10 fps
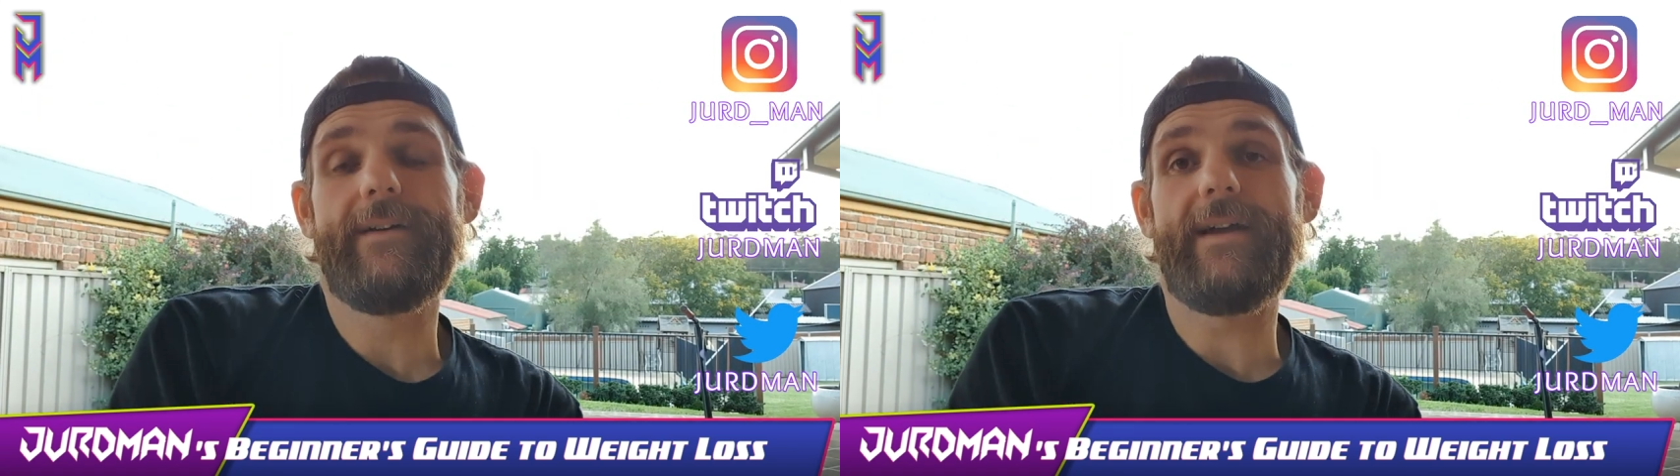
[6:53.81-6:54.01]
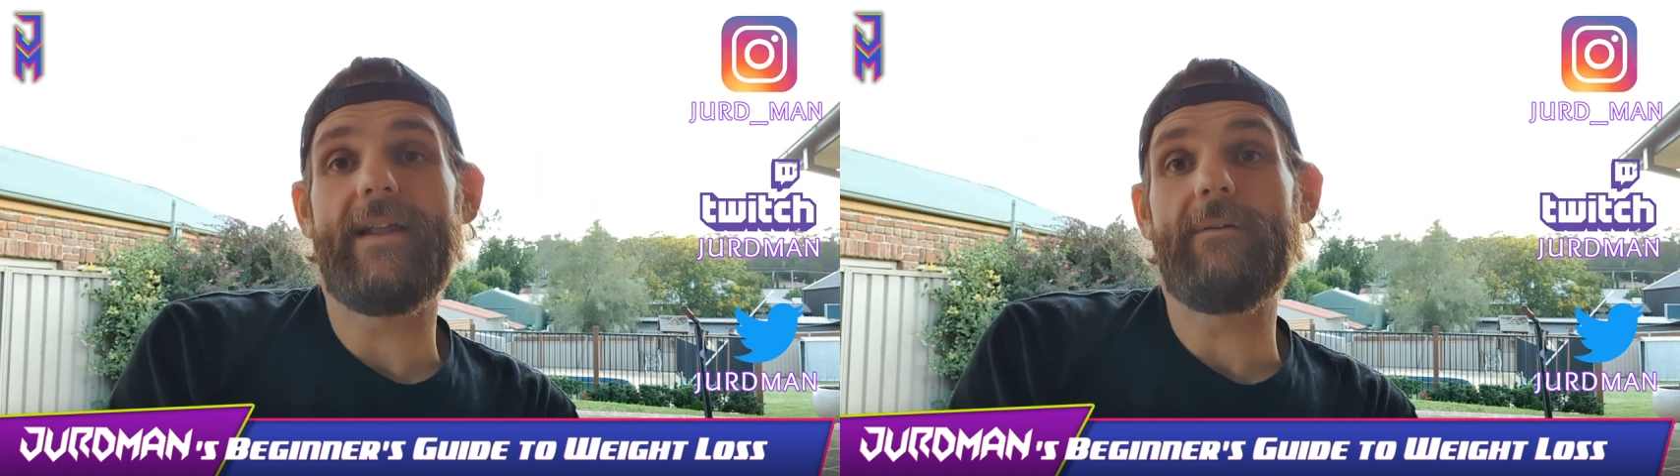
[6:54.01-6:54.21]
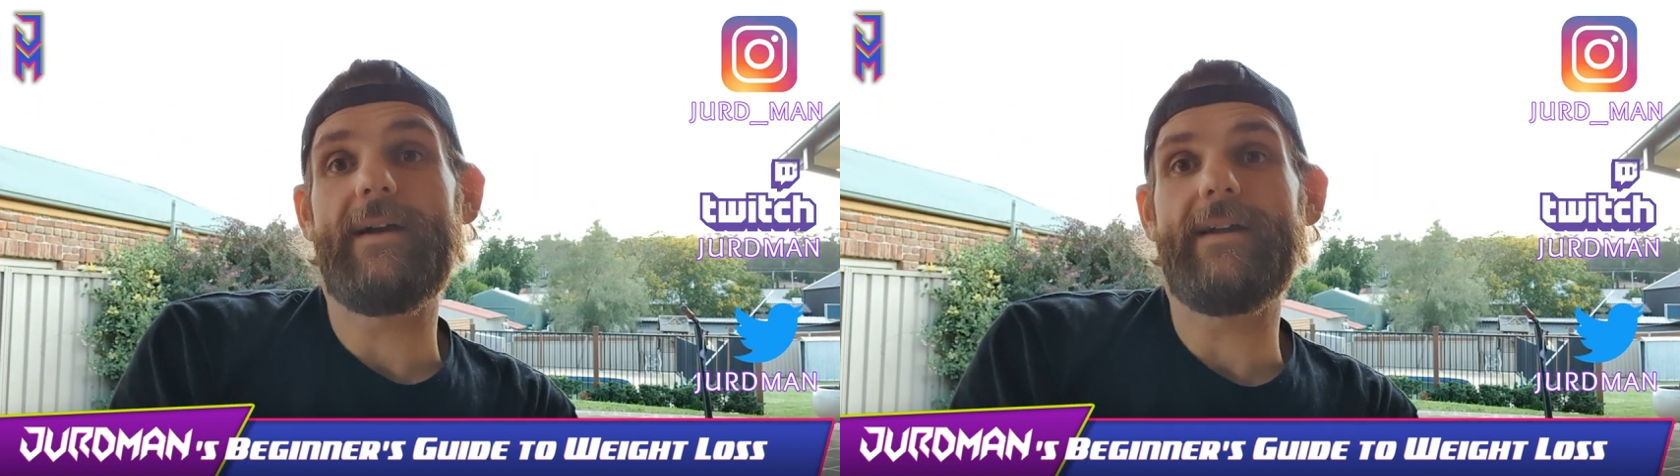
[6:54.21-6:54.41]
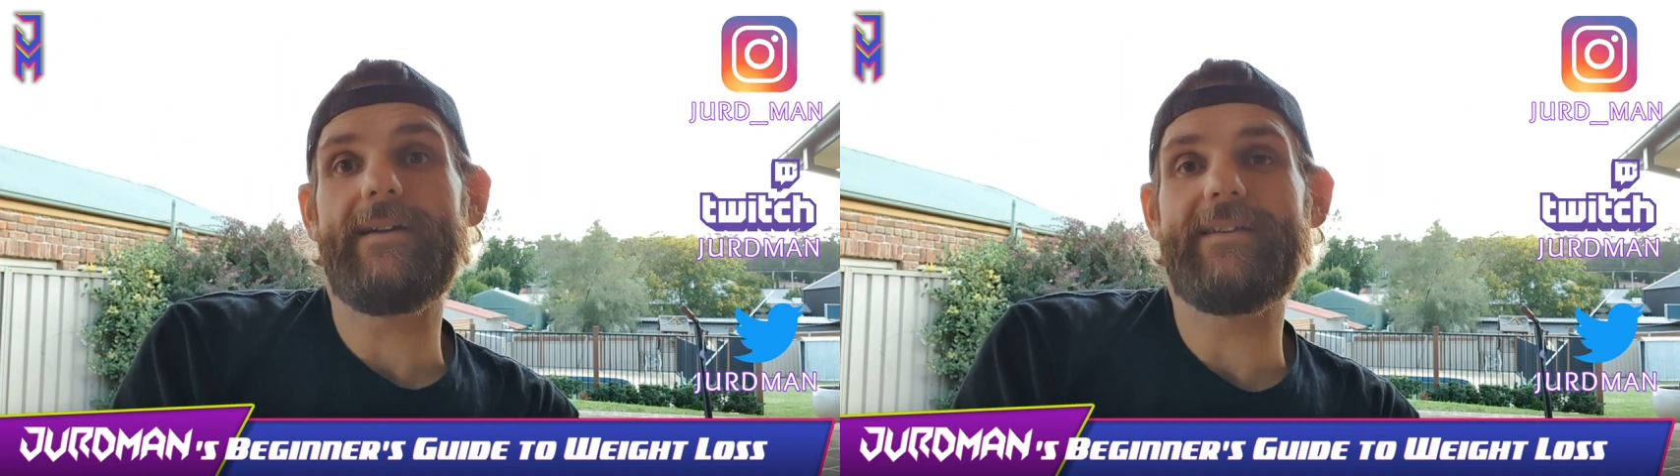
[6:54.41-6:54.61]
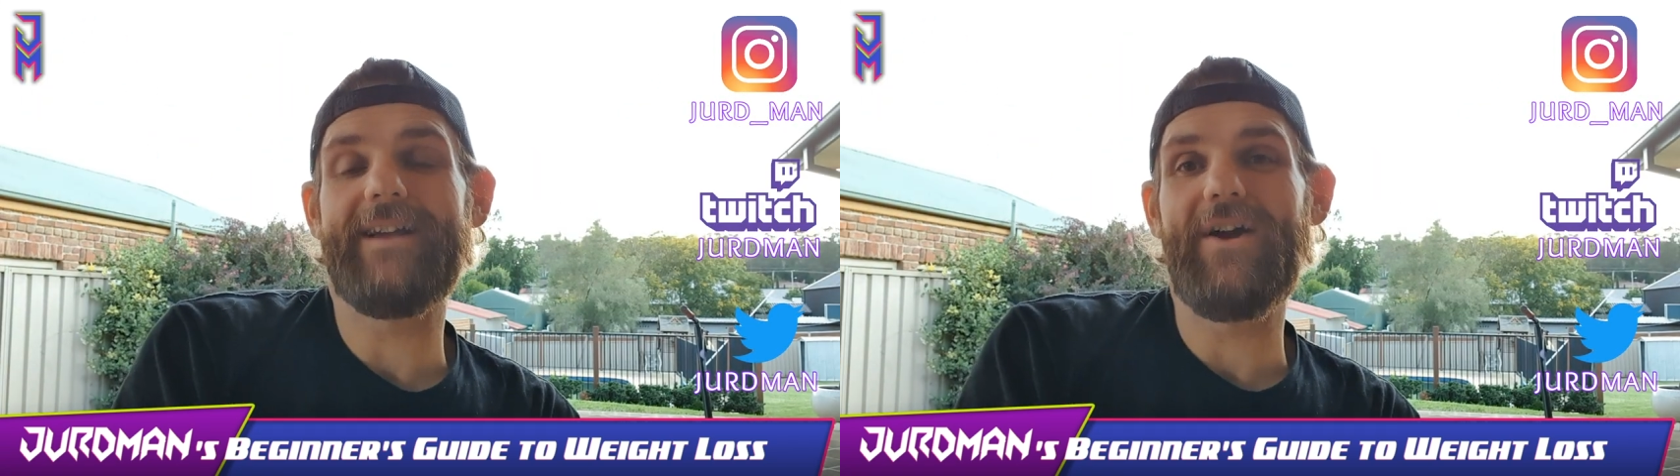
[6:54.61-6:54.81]
Anyway,
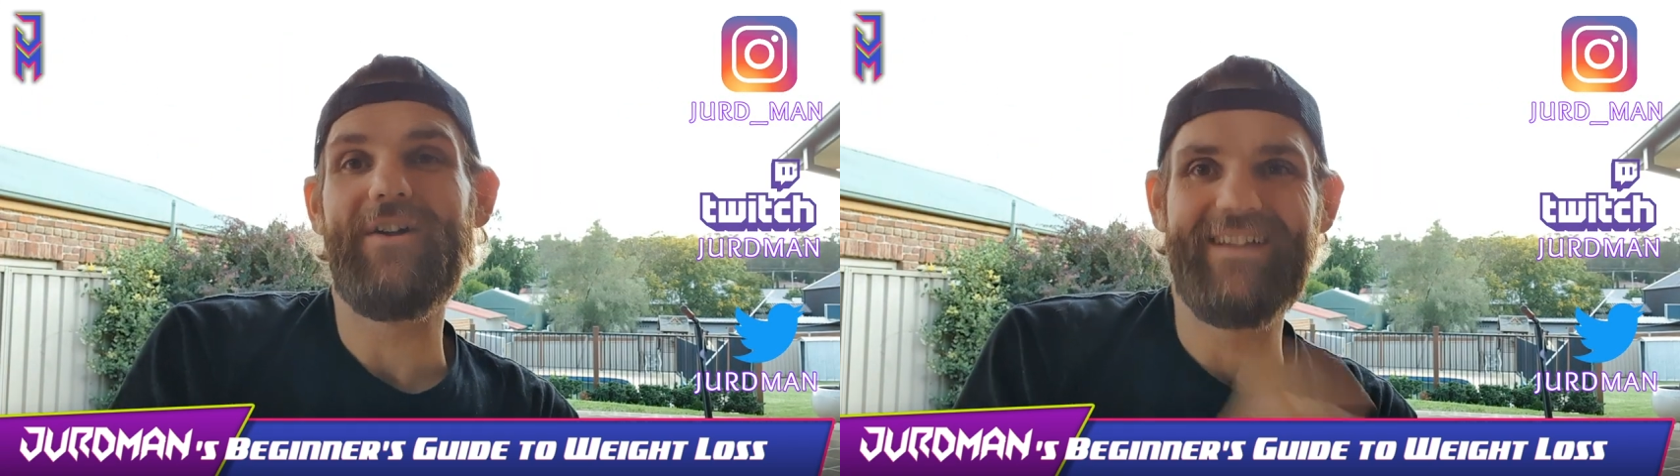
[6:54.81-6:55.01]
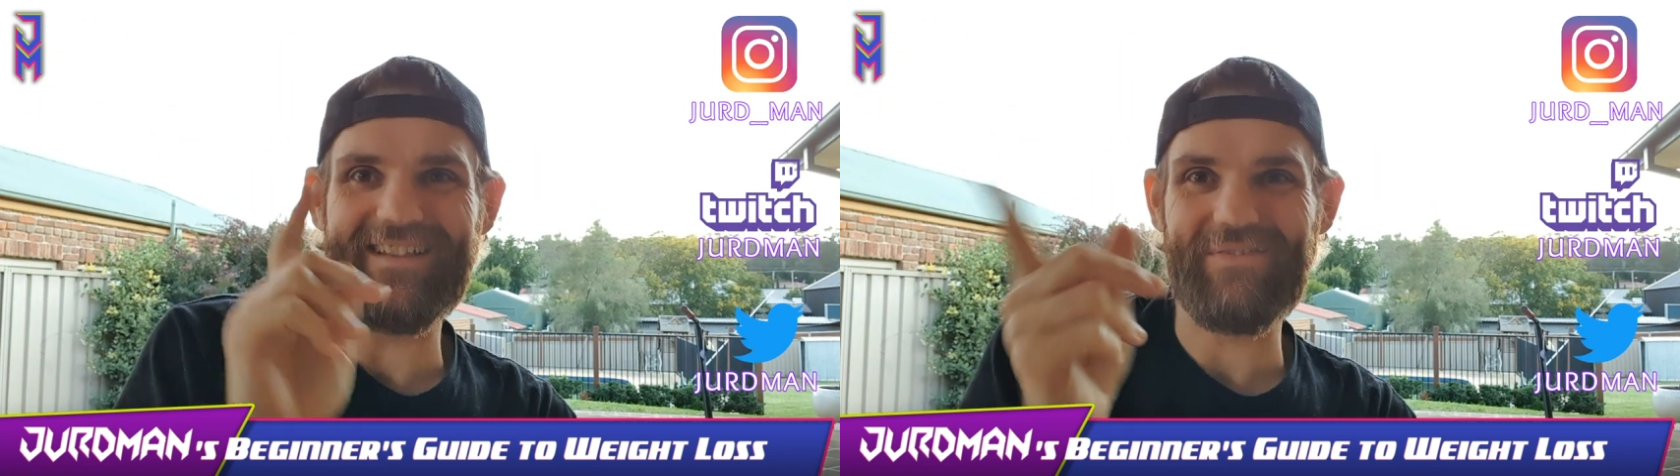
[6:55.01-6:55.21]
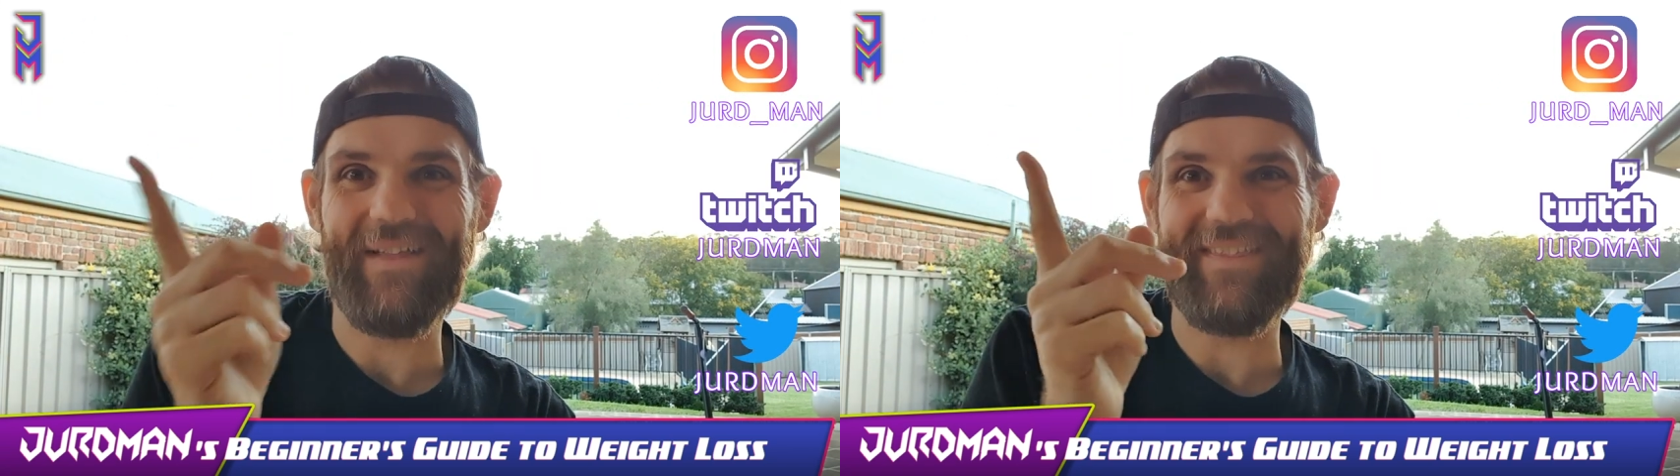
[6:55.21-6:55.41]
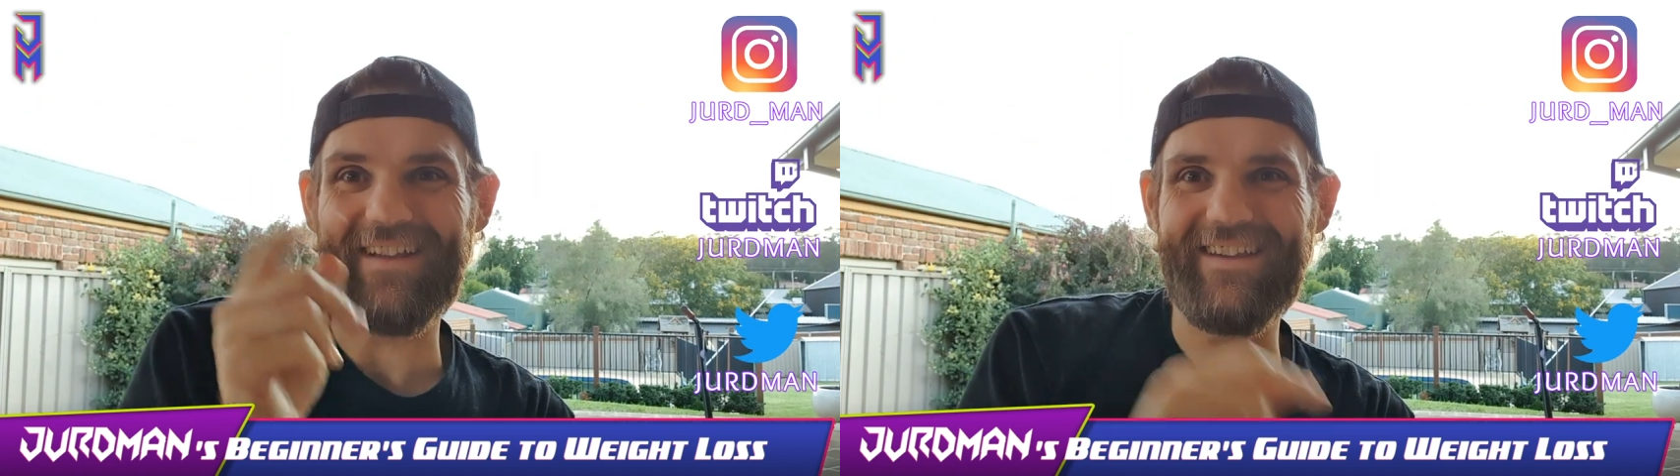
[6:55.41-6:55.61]
so that's one thing.